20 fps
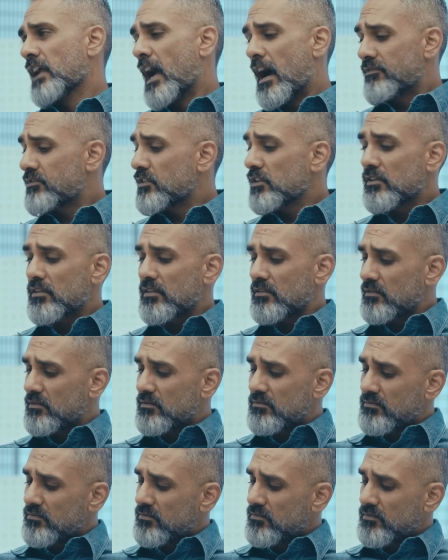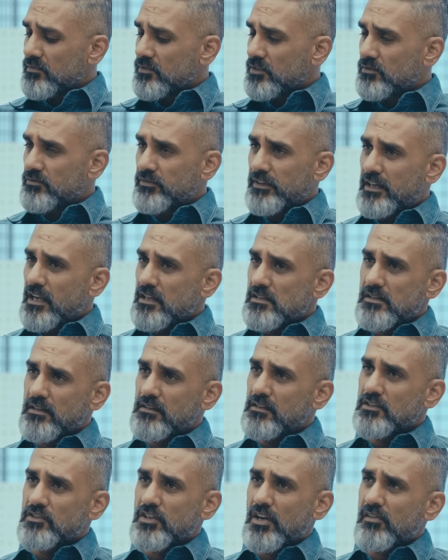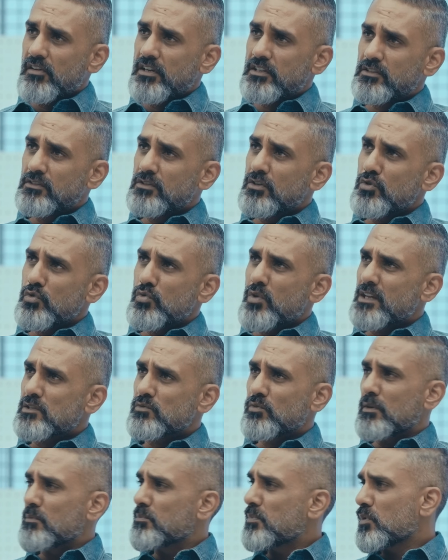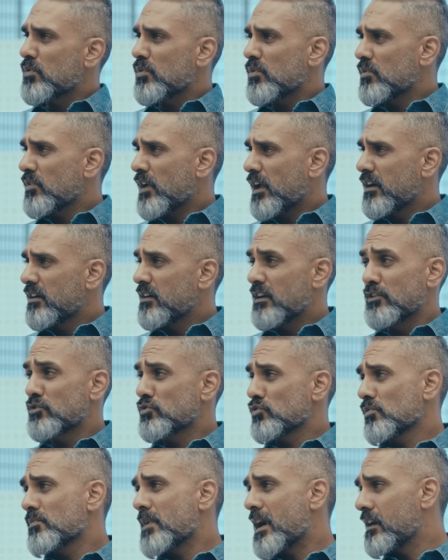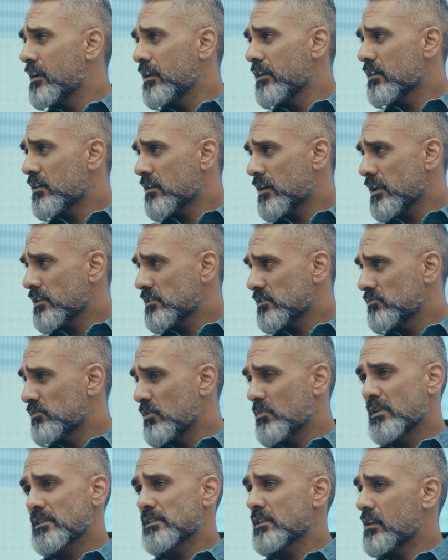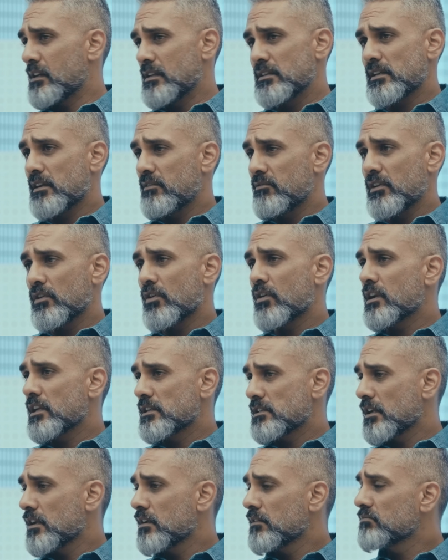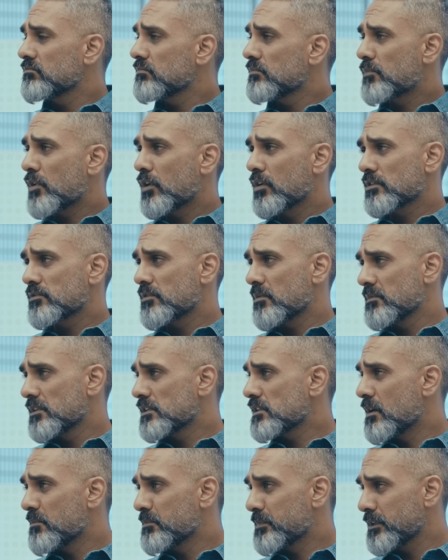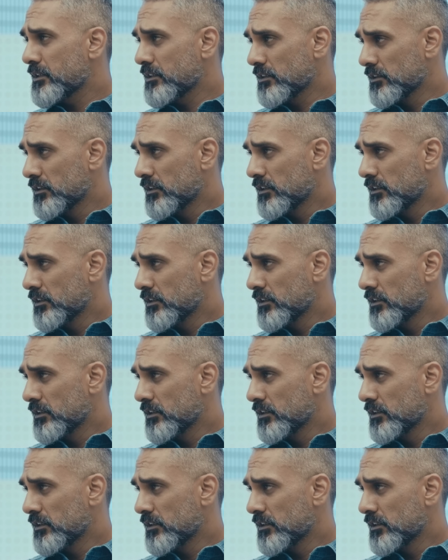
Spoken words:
After we tested the Generation 2 S1 Pro and it did so badly in our tests, we basically said we are not testing products from this company.